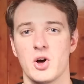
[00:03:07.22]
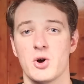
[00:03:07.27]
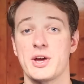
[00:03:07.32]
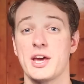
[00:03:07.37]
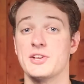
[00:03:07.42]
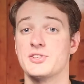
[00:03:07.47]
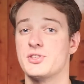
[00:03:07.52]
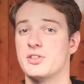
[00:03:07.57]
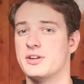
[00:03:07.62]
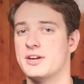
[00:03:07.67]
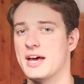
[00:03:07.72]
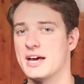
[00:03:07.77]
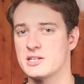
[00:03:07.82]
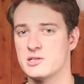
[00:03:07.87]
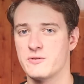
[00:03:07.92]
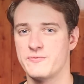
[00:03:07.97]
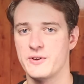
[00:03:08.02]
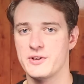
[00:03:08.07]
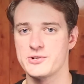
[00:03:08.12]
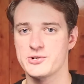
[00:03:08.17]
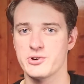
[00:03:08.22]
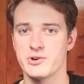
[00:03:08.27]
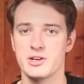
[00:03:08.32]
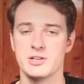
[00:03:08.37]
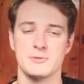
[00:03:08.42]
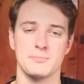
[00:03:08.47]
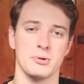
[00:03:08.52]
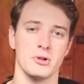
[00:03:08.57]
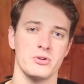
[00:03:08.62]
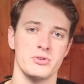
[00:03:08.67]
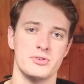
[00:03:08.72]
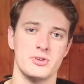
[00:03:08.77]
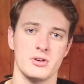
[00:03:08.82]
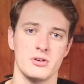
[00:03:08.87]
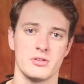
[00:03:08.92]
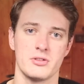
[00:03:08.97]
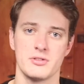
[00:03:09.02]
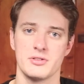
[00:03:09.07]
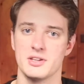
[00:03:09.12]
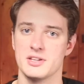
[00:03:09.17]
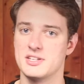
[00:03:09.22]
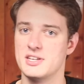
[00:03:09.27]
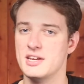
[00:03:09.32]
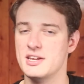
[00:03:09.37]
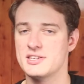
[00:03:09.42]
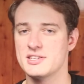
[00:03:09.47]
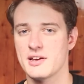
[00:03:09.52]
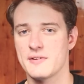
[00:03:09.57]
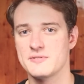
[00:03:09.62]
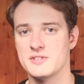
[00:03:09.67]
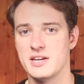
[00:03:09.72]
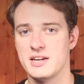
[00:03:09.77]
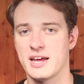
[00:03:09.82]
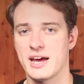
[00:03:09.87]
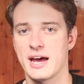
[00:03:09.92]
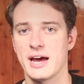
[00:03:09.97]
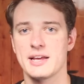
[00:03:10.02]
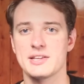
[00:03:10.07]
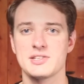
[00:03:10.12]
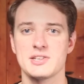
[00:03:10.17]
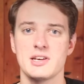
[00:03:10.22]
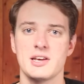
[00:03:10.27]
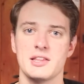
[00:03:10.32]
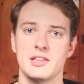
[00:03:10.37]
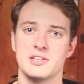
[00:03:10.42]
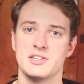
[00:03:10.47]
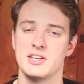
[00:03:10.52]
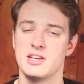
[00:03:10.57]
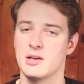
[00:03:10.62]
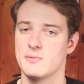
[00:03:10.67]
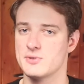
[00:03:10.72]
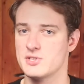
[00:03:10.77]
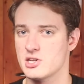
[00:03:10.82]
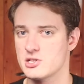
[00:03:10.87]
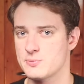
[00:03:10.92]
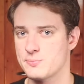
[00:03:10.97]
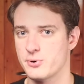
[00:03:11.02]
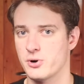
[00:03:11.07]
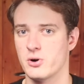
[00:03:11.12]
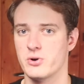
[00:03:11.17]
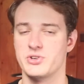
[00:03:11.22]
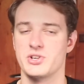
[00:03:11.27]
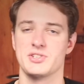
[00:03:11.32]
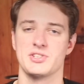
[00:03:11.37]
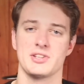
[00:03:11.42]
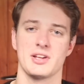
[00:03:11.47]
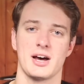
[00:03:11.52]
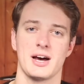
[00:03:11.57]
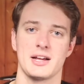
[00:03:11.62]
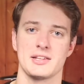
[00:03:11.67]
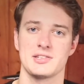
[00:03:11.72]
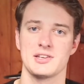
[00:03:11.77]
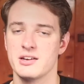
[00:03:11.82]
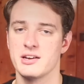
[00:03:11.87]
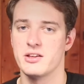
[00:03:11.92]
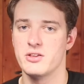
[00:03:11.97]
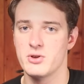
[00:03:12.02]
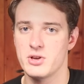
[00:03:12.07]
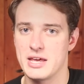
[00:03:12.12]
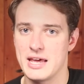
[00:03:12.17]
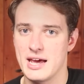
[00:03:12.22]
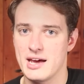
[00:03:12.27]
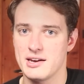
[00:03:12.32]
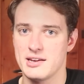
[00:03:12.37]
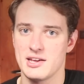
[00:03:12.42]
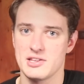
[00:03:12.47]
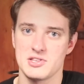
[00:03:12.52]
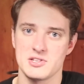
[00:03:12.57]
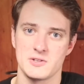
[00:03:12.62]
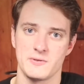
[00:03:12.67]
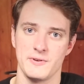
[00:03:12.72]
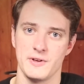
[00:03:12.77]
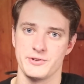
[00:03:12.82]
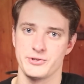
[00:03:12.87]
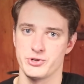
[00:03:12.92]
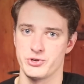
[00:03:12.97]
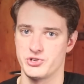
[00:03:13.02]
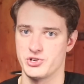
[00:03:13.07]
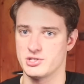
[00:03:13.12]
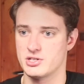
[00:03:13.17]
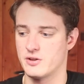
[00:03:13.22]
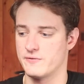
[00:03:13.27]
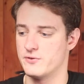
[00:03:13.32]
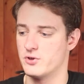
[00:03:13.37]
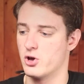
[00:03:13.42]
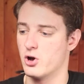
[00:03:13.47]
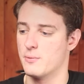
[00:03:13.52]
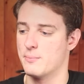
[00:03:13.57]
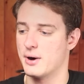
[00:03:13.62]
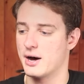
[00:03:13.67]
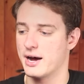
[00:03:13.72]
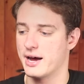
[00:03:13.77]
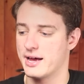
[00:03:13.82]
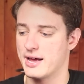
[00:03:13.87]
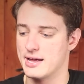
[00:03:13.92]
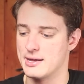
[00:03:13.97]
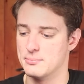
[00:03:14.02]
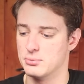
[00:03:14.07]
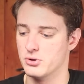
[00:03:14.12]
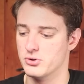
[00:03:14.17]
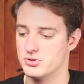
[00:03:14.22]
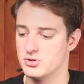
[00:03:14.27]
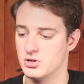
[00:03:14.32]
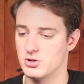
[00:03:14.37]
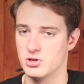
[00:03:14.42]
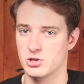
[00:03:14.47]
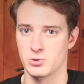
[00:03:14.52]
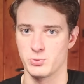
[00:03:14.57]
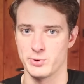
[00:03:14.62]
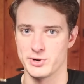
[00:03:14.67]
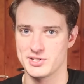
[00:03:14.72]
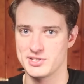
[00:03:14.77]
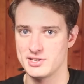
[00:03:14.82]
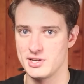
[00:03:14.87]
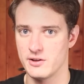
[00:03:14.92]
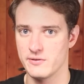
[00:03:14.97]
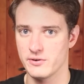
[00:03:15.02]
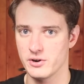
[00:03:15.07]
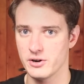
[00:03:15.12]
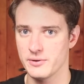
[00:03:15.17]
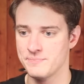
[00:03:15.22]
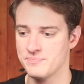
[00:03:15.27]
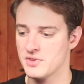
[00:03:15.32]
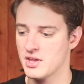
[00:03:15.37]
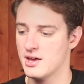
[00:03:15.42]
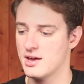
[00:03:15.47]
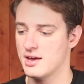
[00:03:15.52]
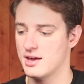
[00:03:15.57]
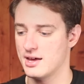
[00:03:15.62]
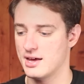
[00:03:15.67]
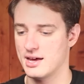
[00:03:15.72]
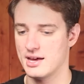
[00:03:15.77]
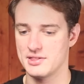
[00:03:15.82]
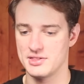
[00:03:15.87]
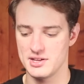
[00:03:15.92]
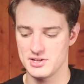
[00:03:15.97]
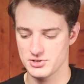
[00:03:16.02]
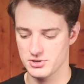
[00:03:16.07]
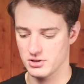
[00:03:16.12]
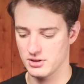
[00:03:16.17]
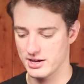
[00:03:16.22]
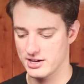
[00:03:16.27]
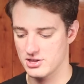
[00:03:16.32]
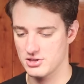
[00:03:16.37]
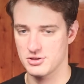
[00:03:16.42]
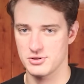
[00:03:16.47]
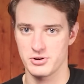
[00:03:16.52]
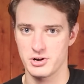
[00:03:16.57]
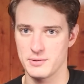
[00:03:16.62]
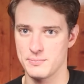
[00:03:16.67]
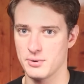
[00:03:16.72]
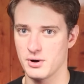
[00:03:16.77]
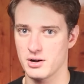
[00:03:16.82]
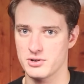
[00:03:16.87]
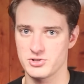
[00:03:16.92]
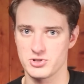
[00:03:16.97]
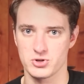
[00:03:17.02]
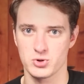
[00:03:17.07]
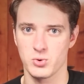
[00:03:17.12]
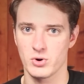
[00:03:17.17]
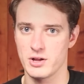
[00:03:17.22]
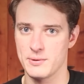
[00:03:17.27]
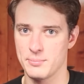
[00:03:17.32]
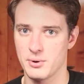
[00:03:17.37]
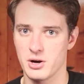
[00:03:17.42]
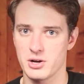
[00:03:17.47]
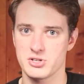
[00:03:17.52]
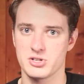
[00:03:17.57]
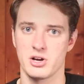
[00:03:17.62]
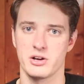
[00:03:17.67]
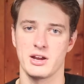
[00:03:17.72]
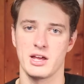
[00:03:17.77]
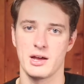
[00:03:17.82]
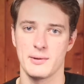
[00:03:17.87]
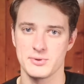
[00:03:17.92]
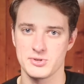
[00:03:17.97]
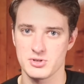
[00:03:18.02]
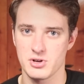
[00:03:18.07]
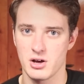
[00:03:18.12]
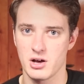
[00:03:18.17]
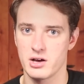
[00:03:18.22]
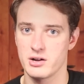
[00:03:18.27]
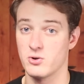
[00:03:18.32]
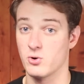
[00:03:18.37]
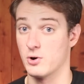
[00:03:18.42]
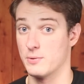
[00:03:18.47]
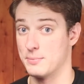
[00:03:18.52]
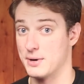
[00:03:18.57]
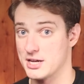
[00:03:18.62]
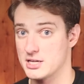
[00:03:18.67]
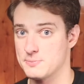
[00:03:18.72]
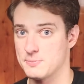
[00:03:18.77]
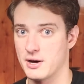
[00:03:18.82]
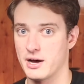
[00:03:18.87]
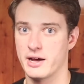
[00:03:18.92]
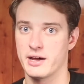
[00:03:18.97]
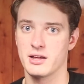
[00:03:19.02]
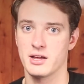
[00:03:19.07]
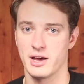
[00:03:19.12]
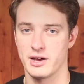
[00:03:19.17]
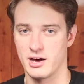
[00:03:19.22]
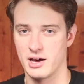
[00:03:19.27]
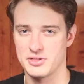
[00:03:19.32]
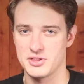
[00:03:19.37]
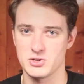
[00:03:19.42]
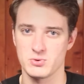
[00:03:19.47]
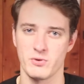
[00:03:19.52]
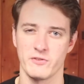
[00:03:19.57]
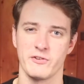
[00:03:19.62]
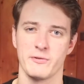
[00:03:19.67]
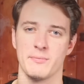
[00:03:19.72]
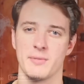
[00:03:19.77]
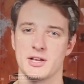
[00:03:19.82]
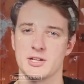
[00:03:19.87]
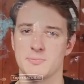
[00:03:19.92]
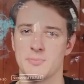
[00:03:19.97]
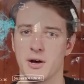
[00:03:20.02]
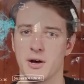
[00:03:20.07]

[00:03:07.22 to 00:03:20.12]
Okay, so the next feature is Bluetooth. The TD17 has it and the TM6 Pro does not. Now you can get this feature just if you go buy a Bluetooth receiver and these are like 30 bucks or 20 bucks on Amazon or Best Buy. I got this one from Best